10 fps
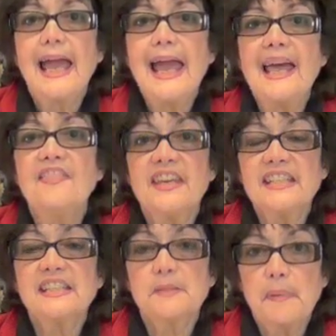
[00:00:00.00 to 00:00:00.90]
and
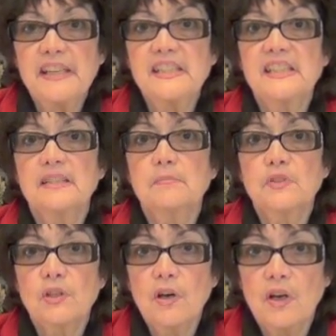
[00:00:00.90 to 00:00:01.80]
then spend some
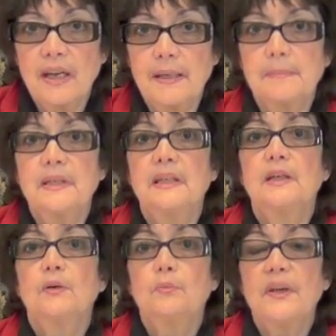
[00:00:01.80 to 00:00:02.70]
time
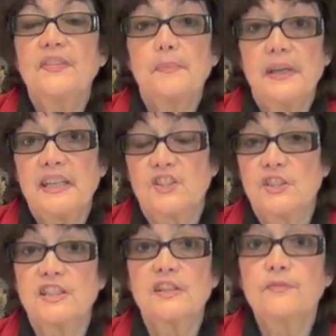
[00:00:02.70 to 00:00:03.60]
with the
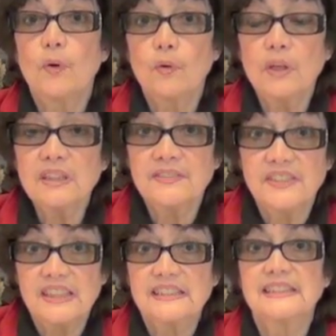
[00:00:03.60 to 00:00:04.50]
patients. If all
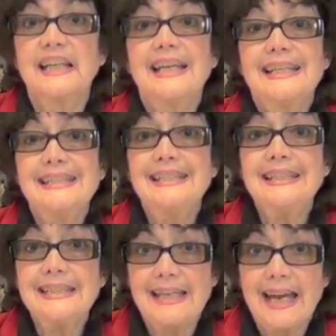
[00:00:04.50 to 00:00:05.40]
of us
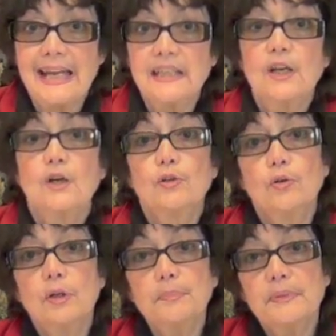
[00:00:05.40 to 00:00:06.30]
did that,
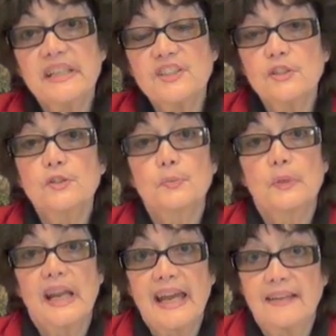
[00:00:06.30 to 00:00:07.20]
corporations
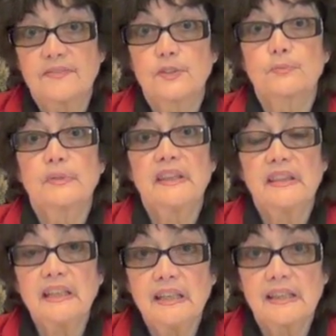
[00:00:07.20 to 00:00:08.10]
would have to
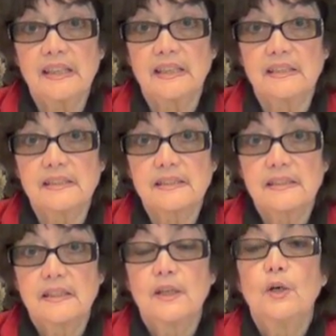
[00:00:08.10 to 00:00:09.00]
rethink things.
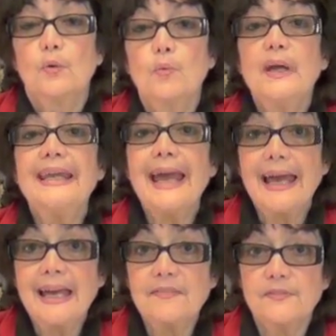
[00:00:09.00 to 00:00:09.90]
We
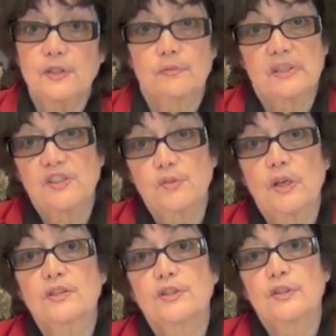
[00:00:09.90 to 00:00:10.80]
have to
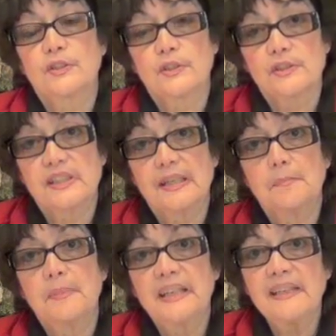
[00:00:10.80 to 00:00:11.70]
restructure
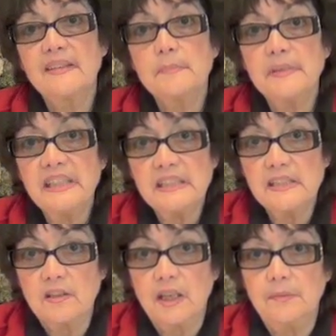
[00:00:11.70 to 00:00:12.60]
nursing, but in the
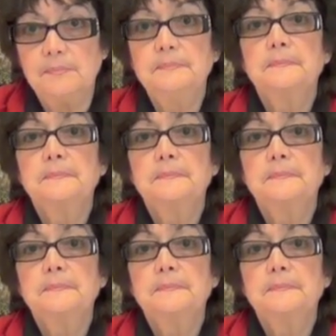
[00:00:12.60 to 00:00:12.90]
meantime,